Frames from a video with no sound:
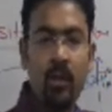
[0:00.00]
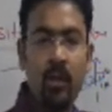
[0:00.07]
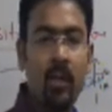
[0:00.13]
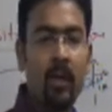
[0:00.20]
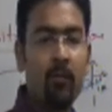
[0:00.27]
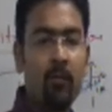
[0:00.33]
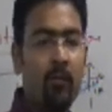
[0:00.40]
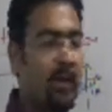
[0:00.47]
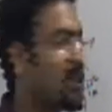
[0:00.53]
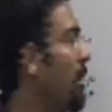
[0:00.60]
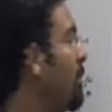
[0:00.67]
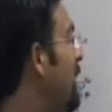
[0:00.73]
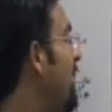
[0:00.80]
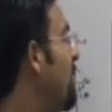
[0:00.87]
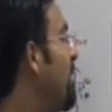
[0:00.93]
For example,
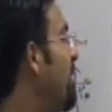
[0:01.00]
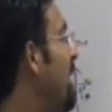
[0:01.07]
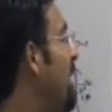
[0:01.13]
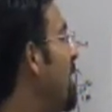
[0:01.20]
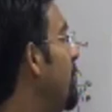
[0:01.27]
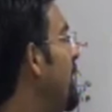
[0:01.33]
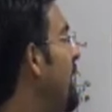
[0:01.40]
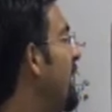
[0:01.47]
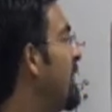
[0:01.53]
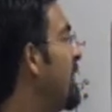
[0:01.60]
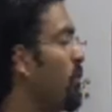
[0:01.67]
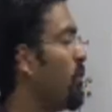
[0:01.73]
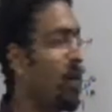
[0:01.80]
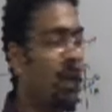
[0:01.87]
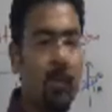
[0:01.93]
if A and B here is
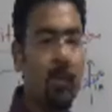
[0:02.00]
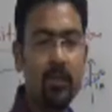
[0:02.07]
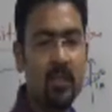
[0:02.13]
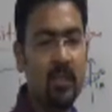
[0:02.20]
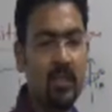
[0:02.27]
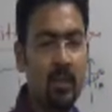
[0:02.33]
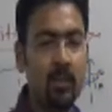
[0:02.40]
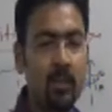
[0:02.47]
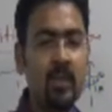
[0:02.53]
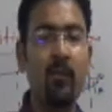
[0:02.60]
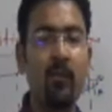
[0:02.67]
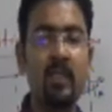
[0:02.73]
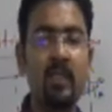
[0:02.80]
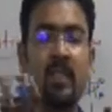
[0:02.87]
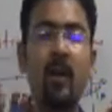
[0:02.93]
40%, 60%, if I
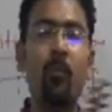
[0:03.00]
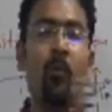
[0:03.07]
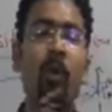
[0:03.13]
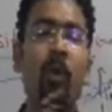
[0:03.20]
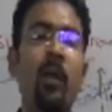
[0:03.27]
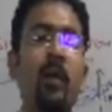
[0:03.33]
start boiling